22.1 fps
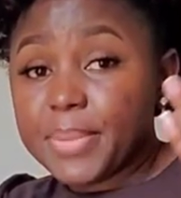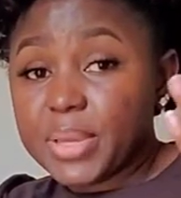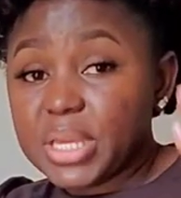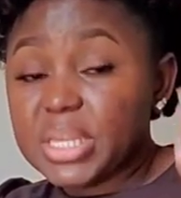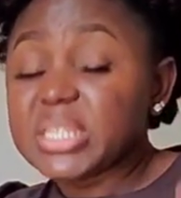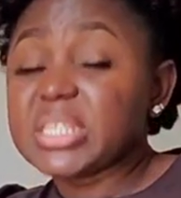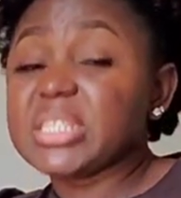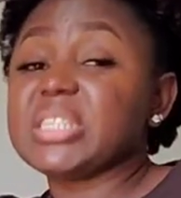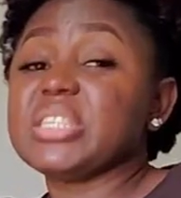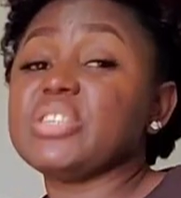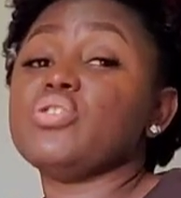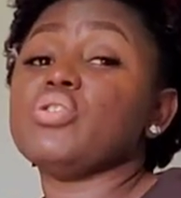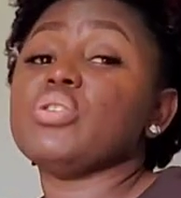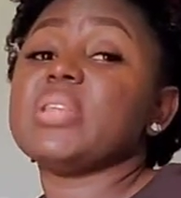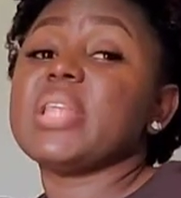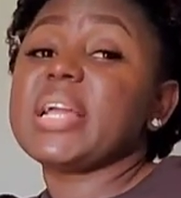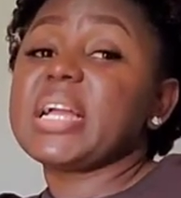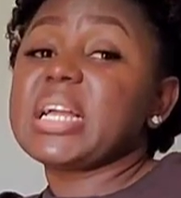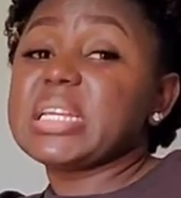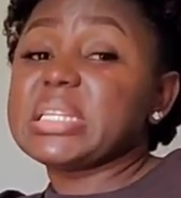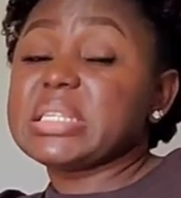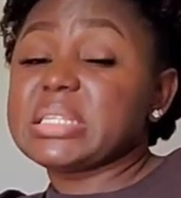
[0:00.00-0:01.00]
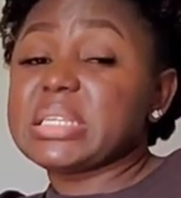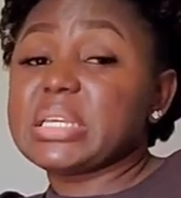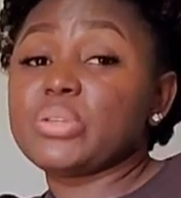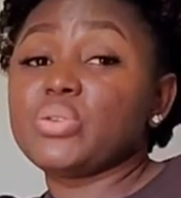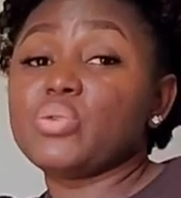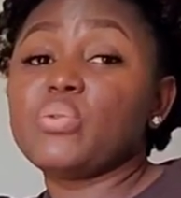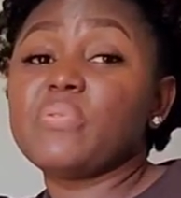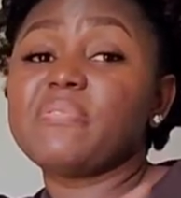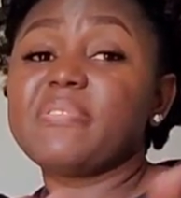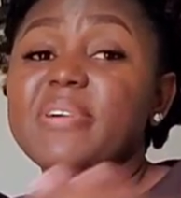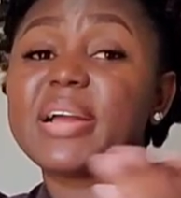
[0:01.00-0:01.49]
Because you, like I
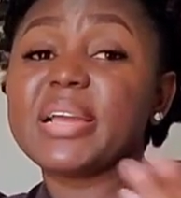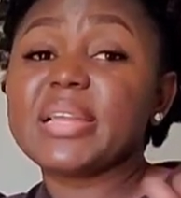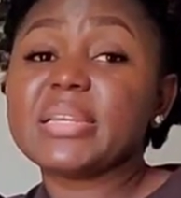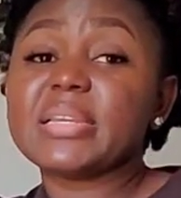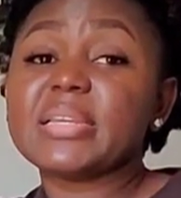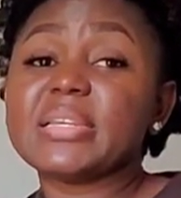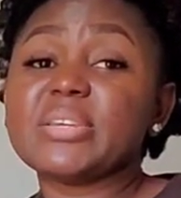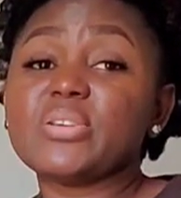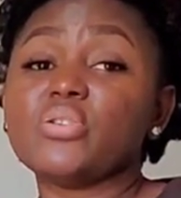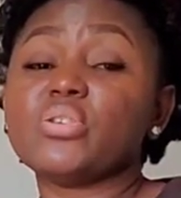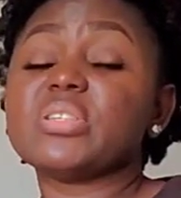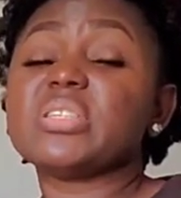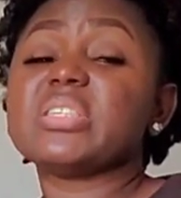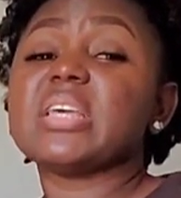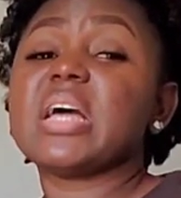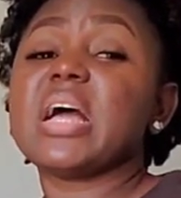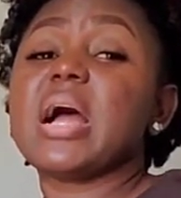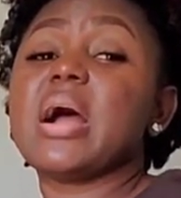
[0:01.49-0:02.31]
said, you'll find the